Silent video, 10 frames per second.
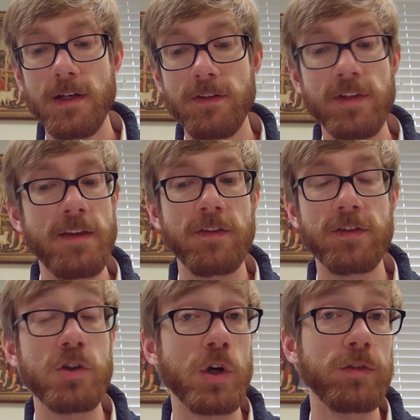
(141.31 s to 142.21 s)
Say this
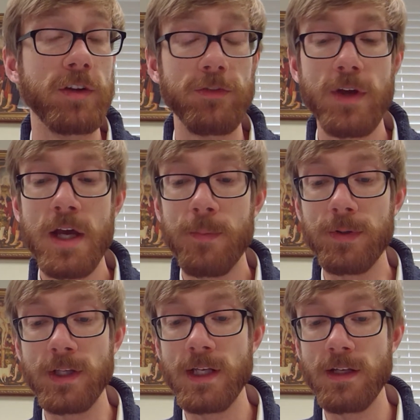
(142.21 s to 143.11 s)
to Joseph,
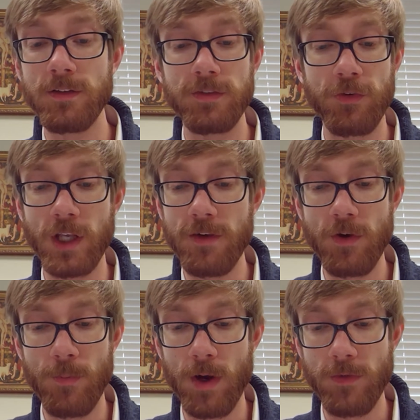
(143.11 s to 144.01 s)
please forgive
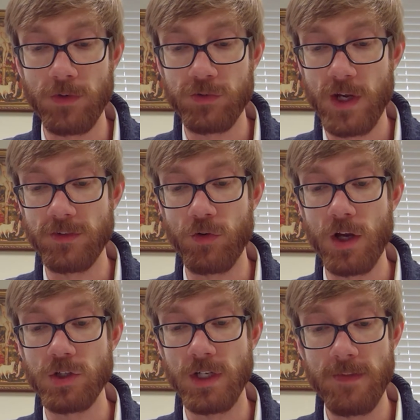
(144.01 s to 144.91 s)
your brothers'
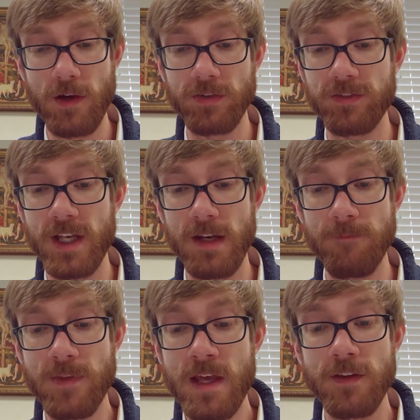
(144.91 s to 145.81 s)
transgression and their
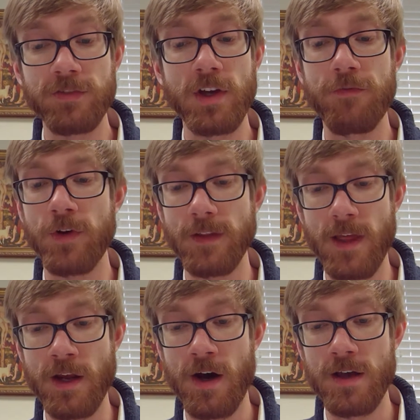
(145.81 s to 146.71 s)
sin, the suffering
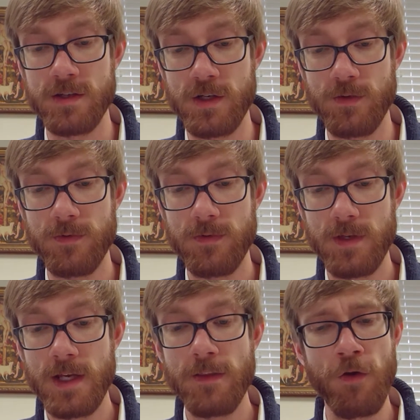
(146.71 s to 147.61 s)
they caused you.
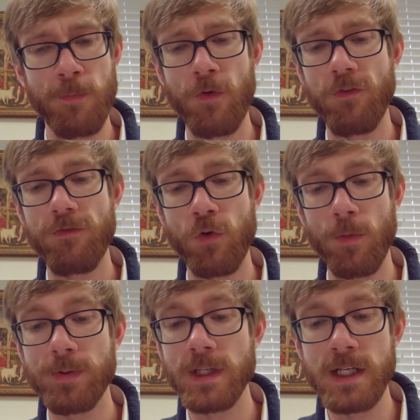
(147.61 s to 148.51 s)
Therefore,
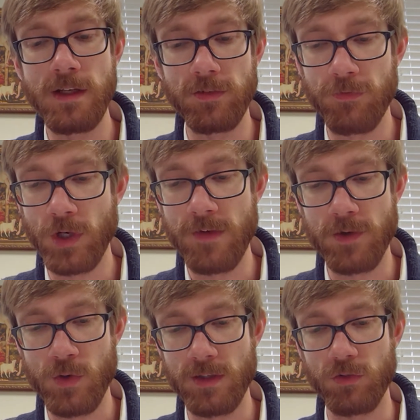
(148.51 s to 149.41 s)
please forgive the
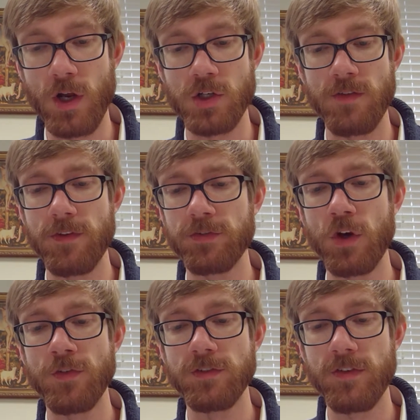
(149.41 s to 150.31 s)
transgression of the
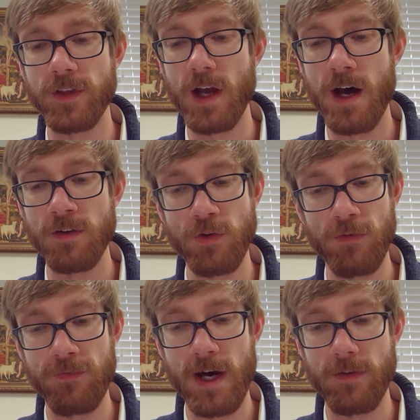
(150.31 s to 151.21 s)
servants of the God of your
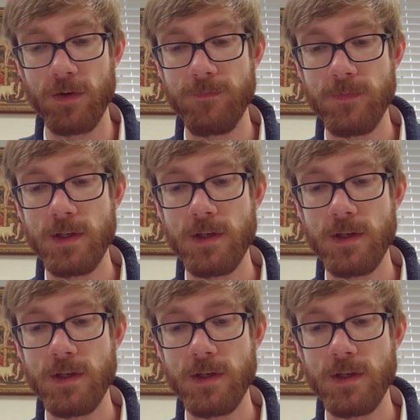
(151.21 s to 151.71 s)
father.'